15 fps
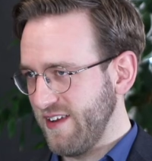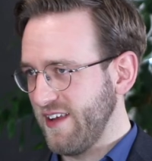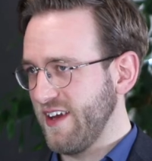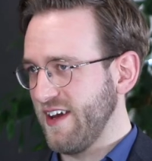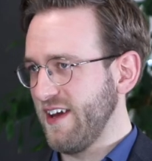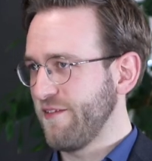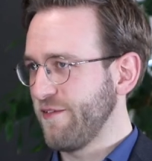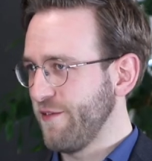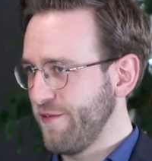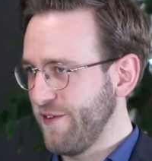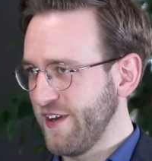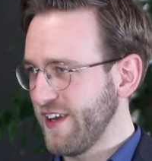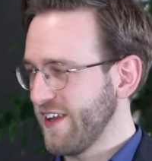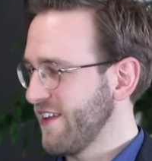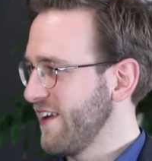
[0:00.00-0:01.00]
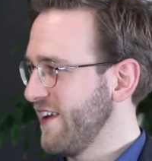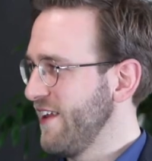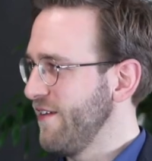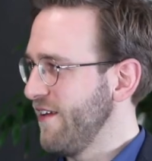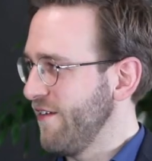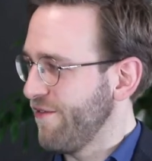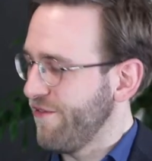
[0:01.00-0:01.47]
Everything that can
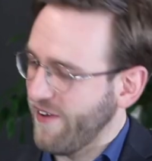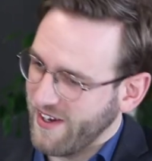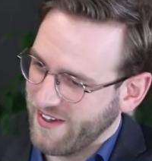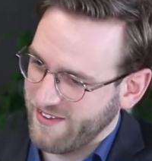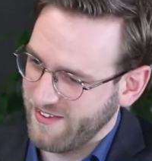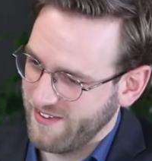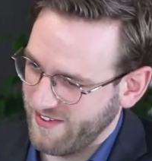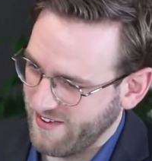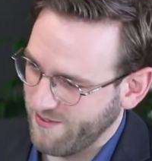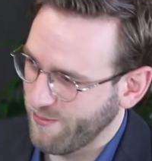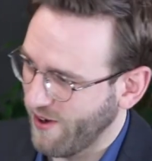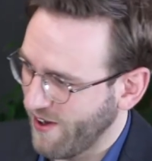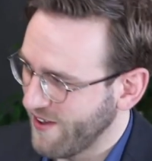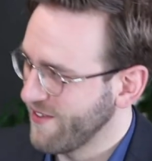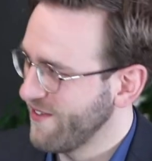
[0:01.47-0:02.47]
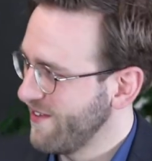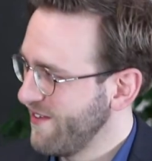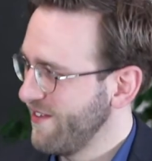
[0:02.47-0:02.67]
affect demand